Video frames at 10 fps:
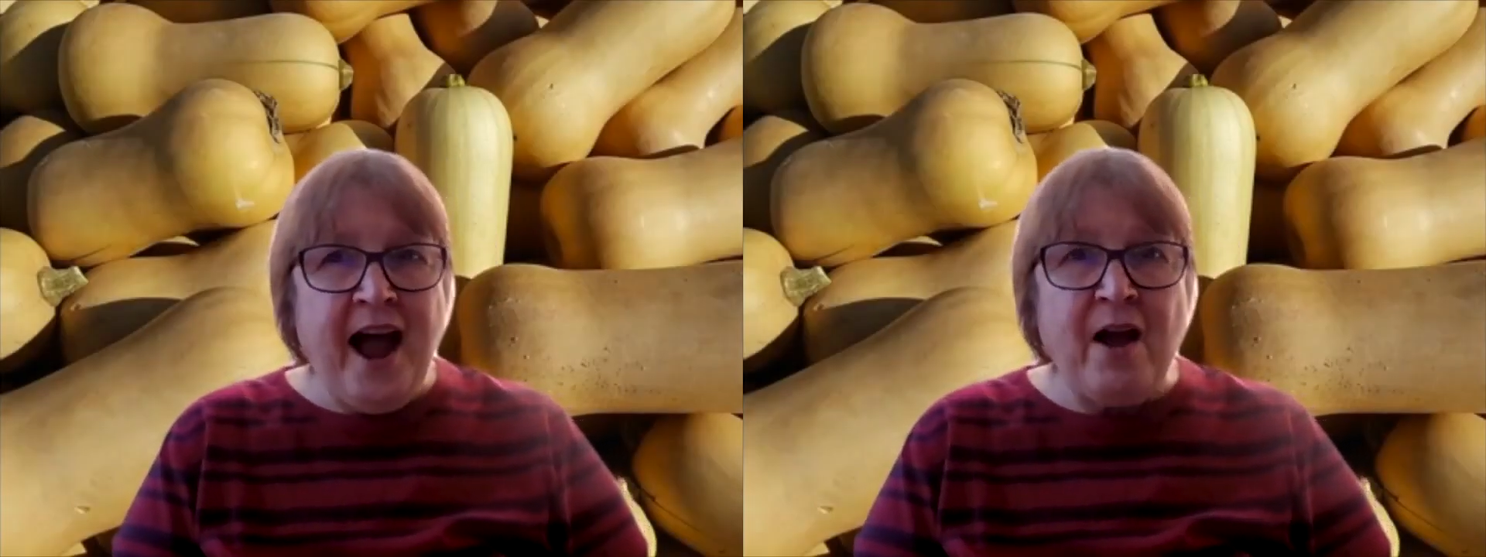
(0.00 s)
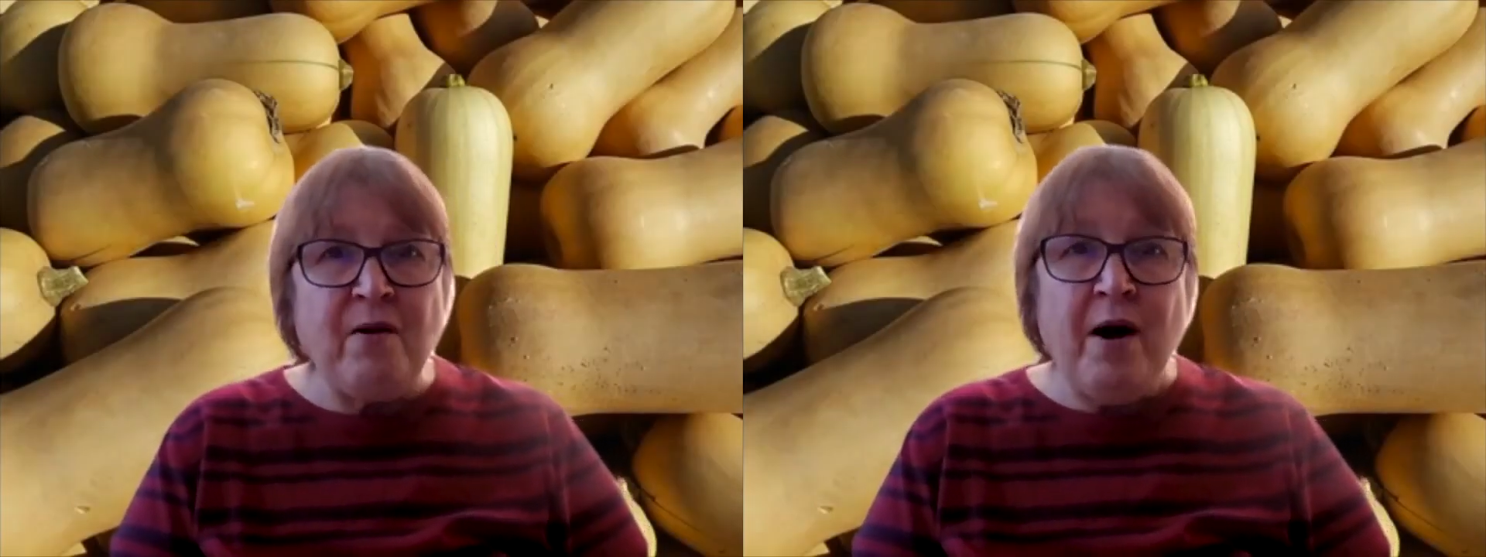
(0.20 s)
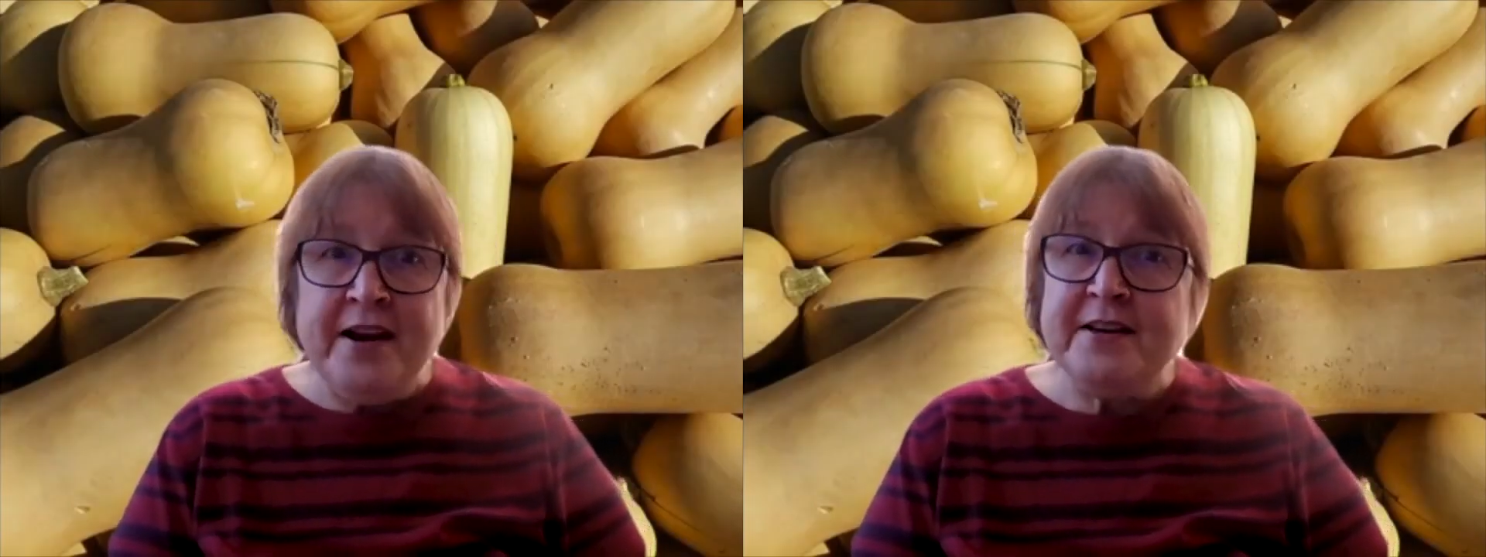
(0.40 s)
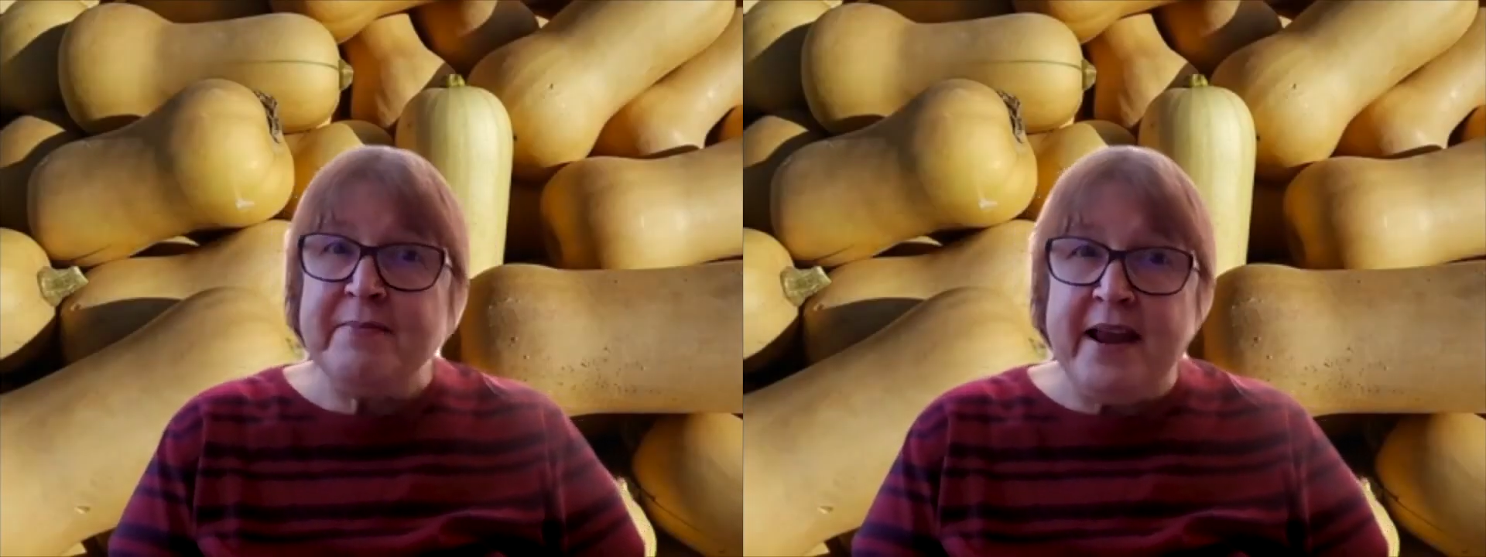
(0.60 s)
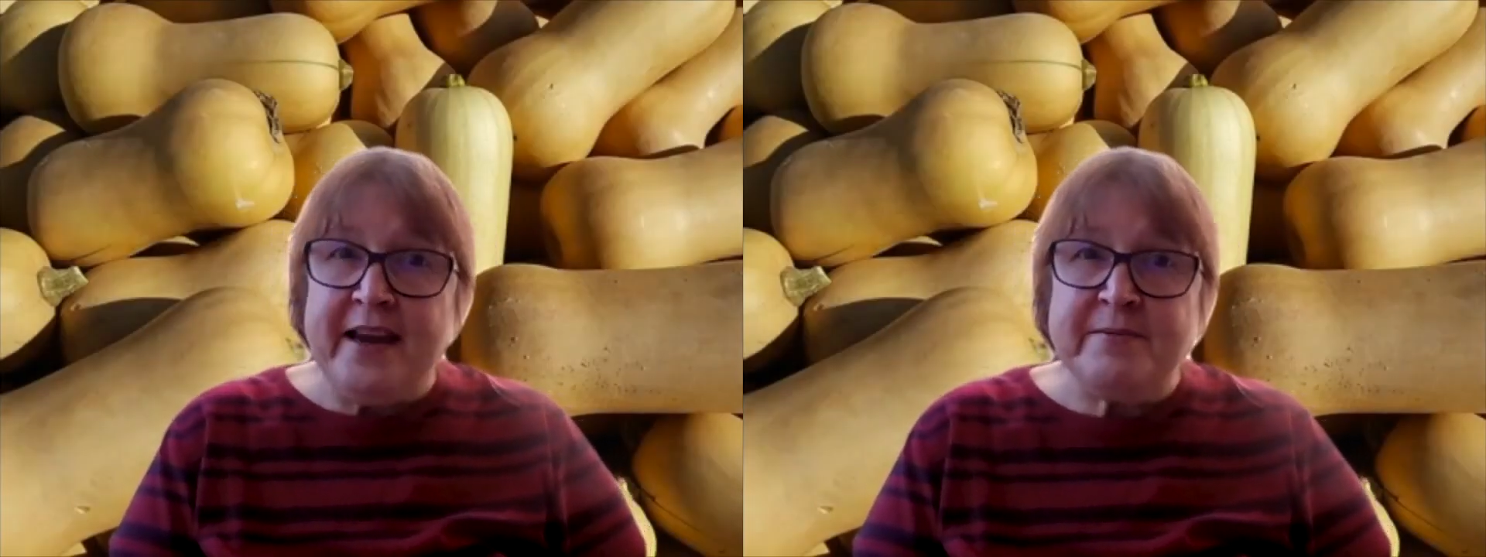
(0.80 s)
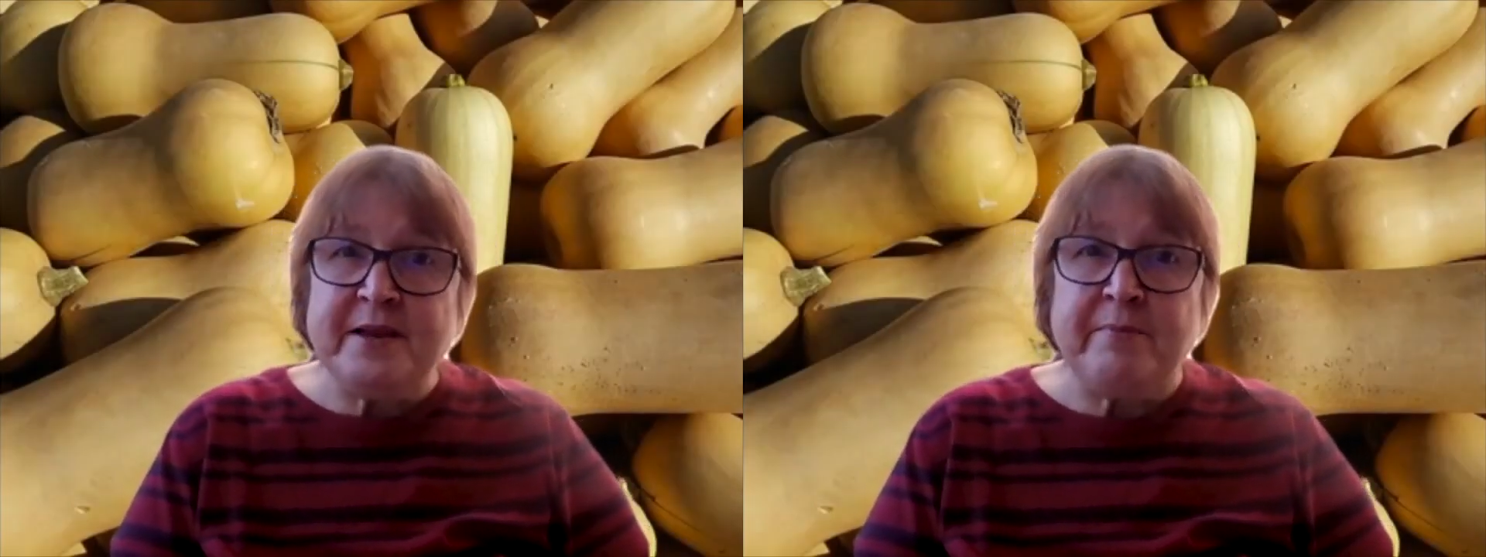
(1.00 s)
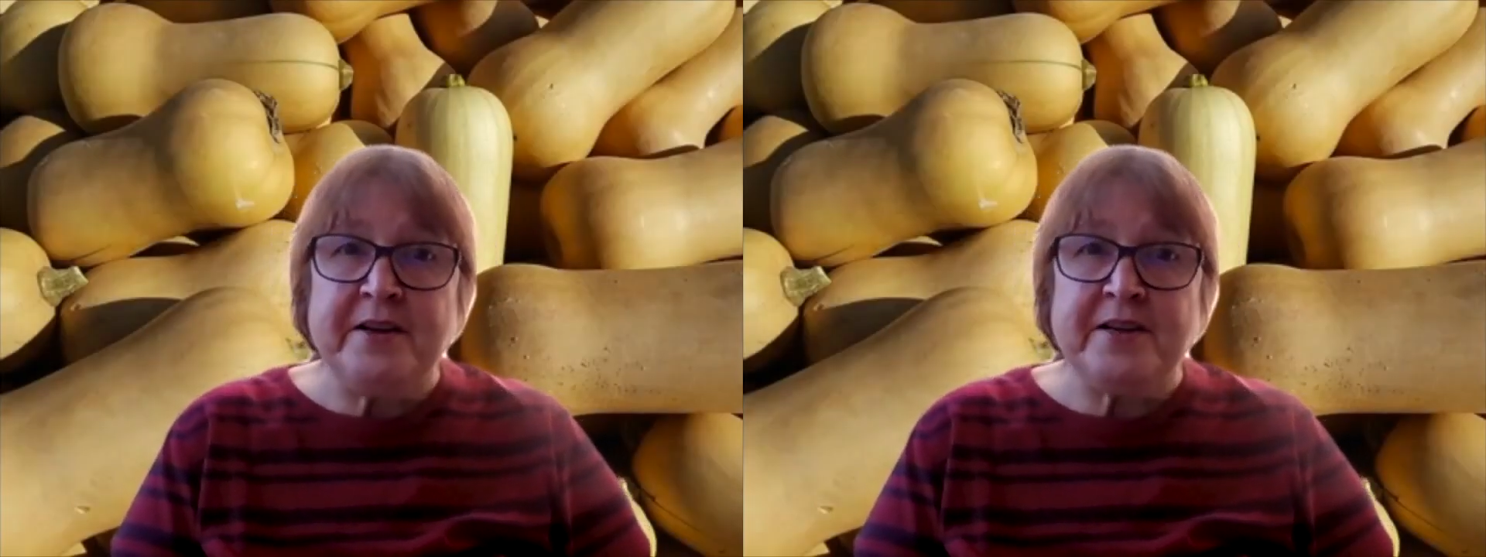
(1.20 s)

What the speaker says: I wanted to make him something